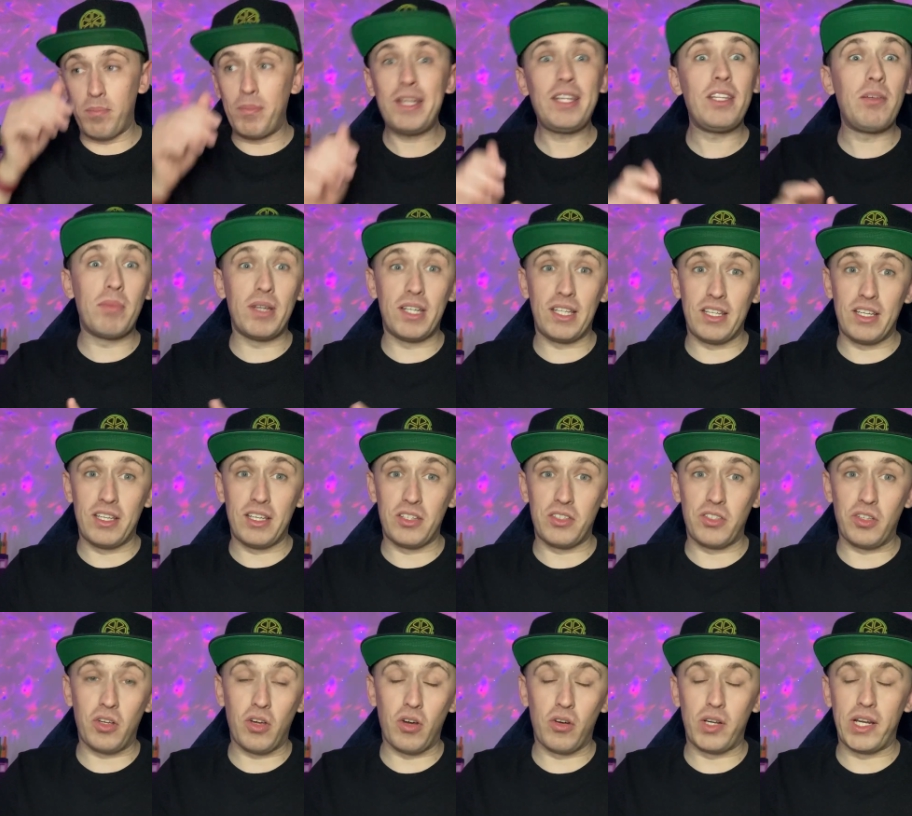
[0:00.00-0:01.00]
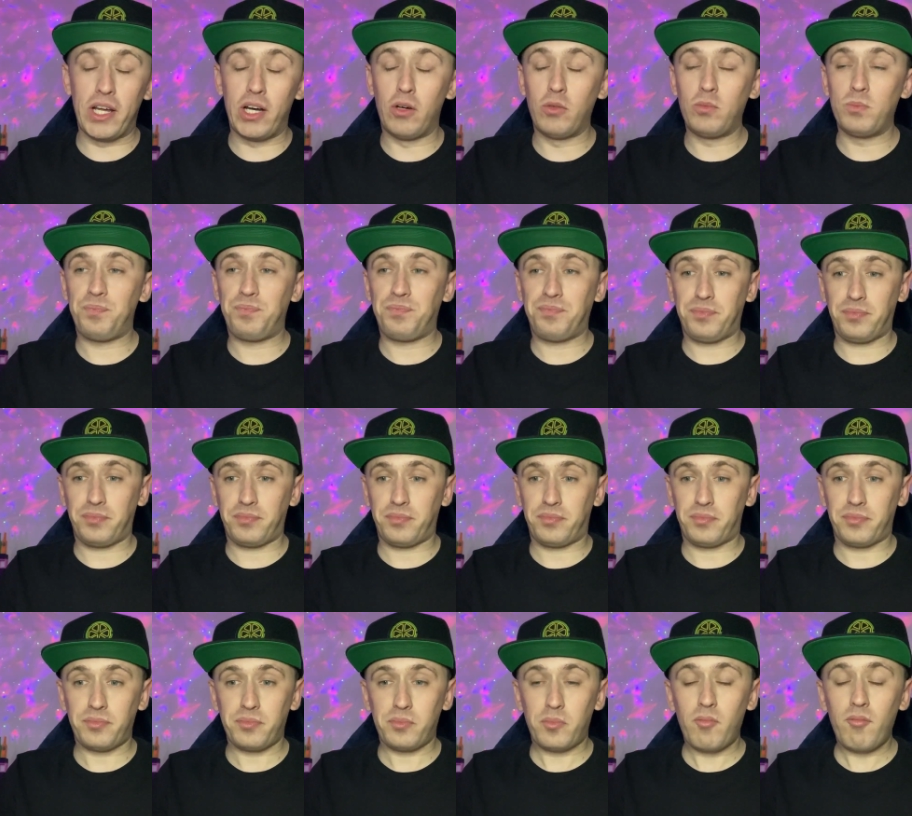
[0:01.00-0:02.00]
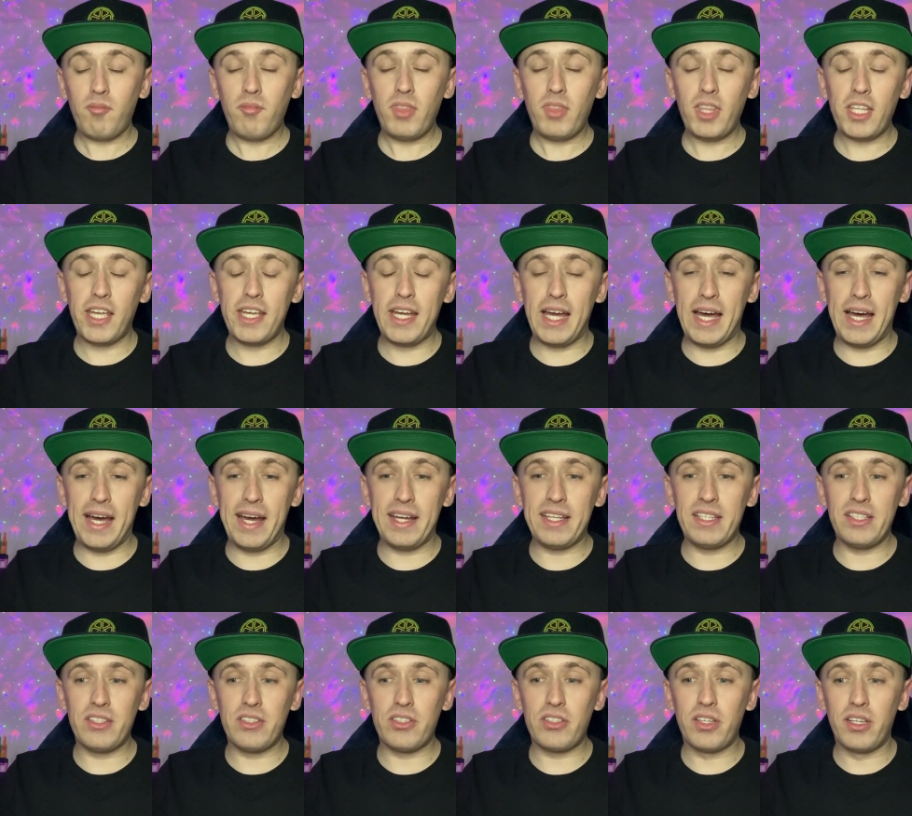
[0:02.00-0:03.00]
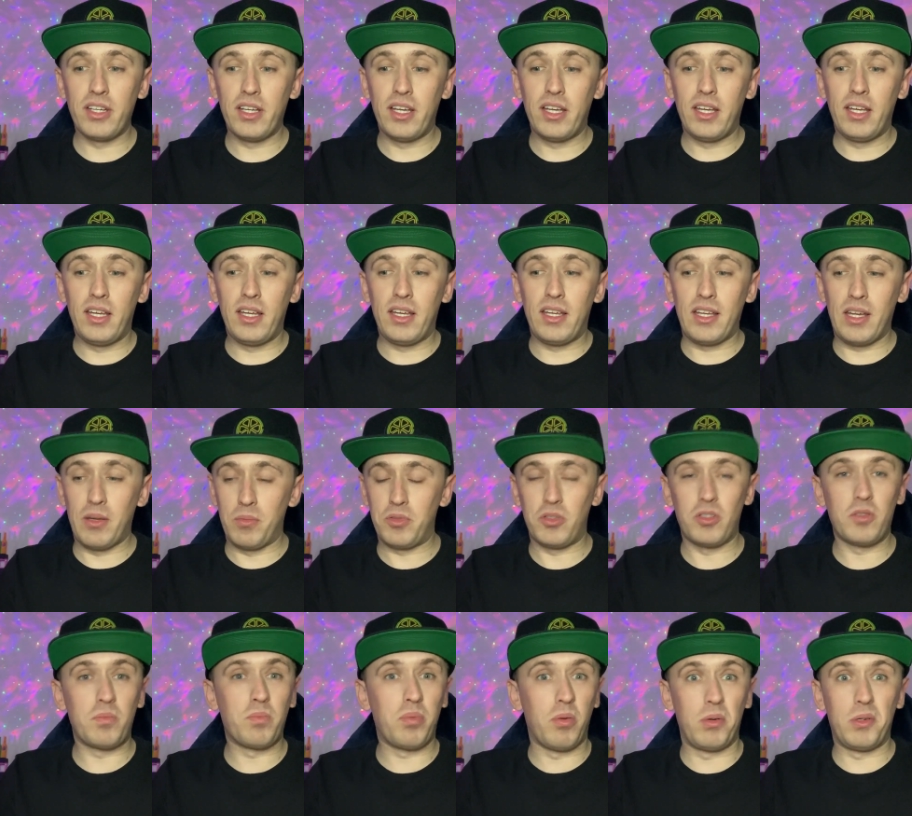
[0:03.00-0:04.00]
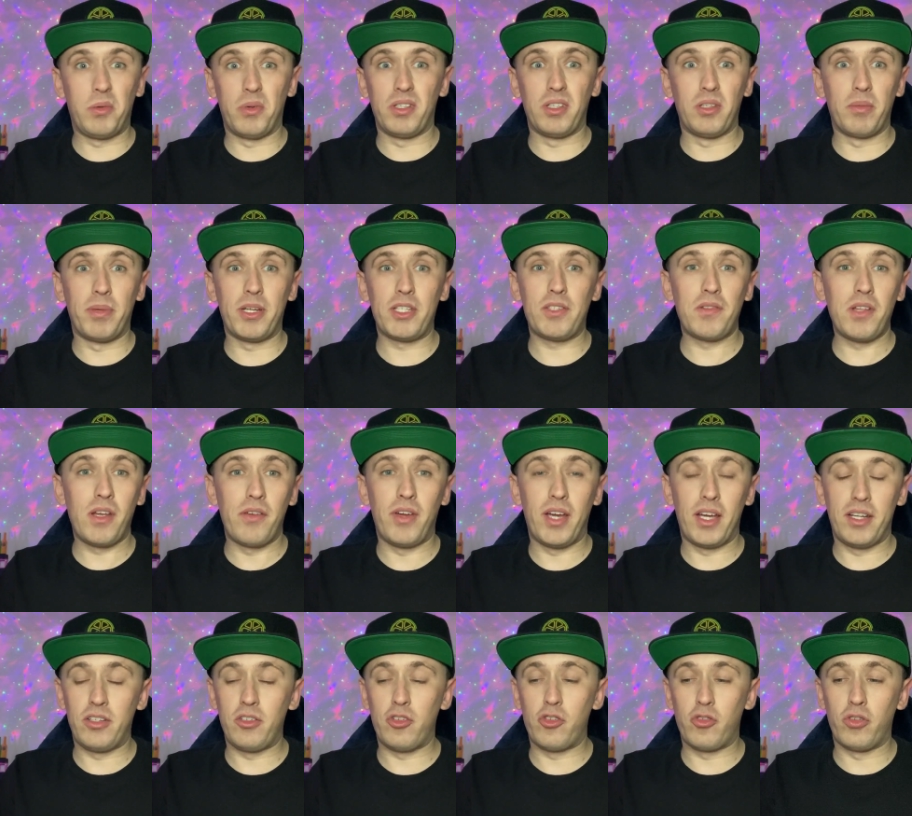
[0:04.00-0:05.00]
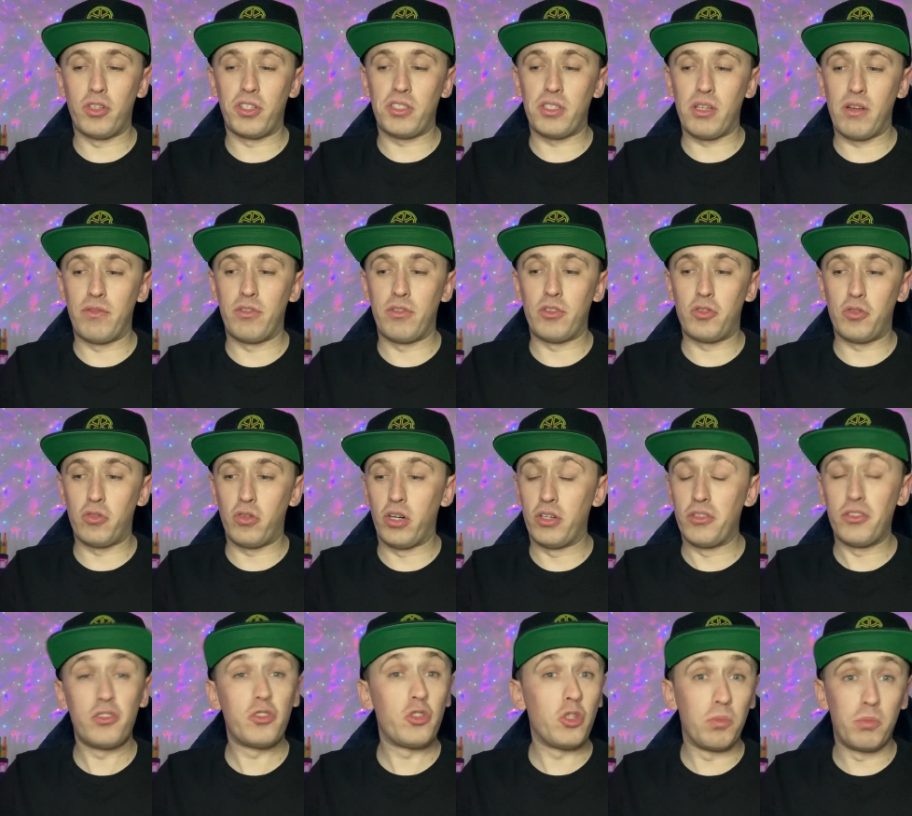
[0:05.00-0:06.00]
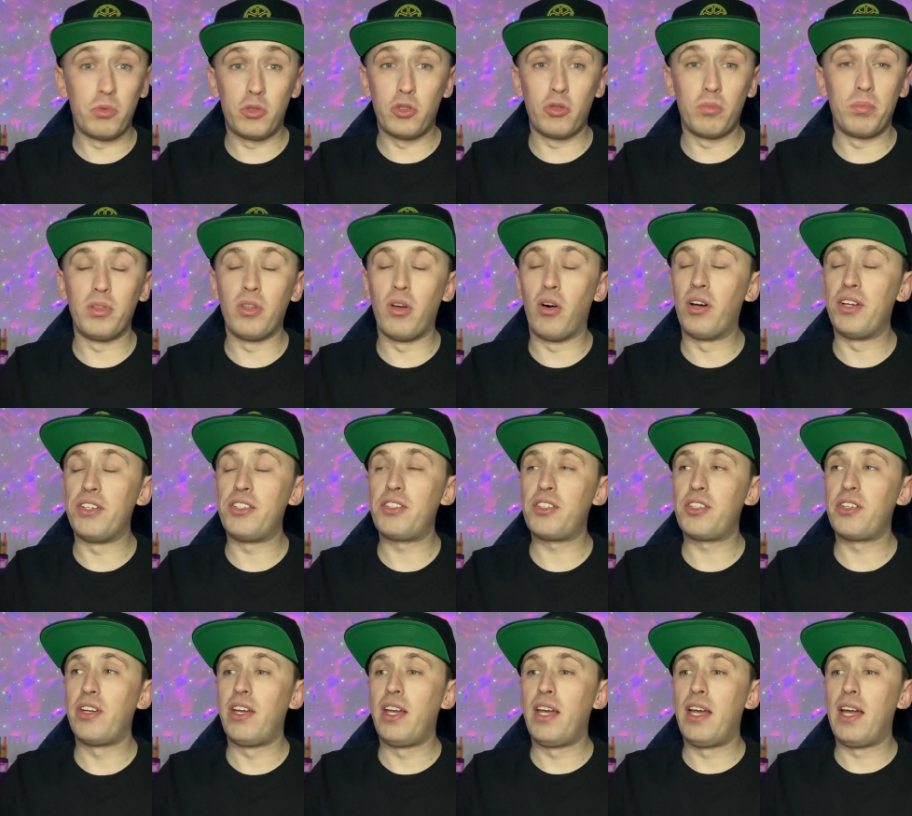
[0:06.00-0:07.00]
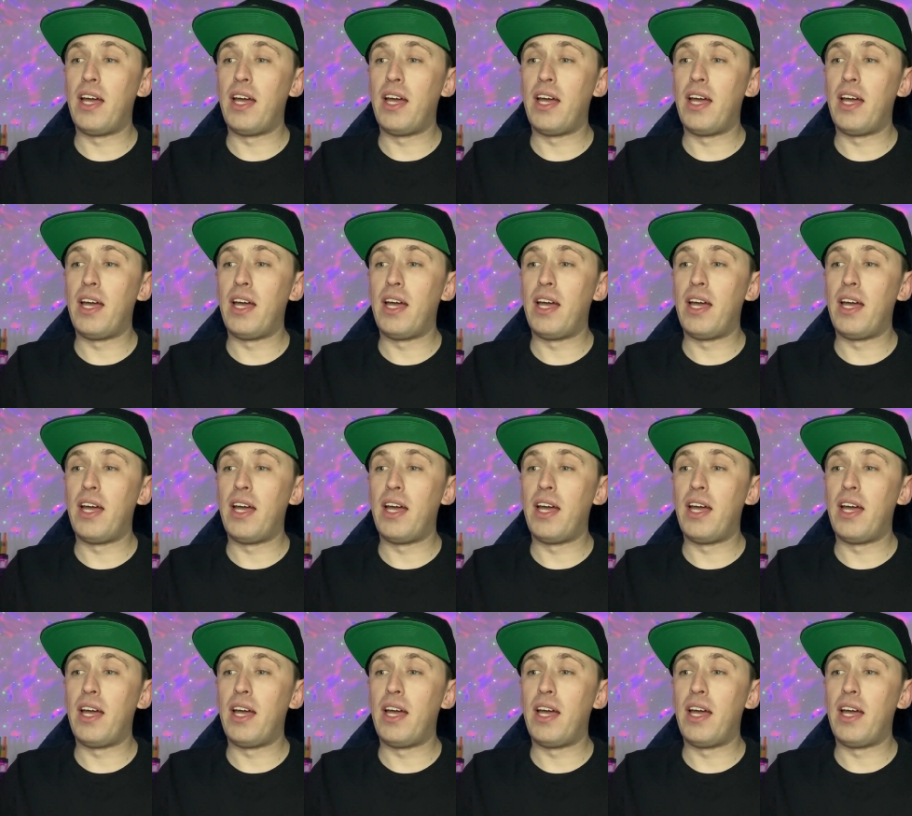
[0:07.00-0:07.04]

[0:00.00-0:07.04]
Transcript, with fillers: many, many years ago now. And it was just probably one of the best flavored energy drinks I ever tried. Super, super nice.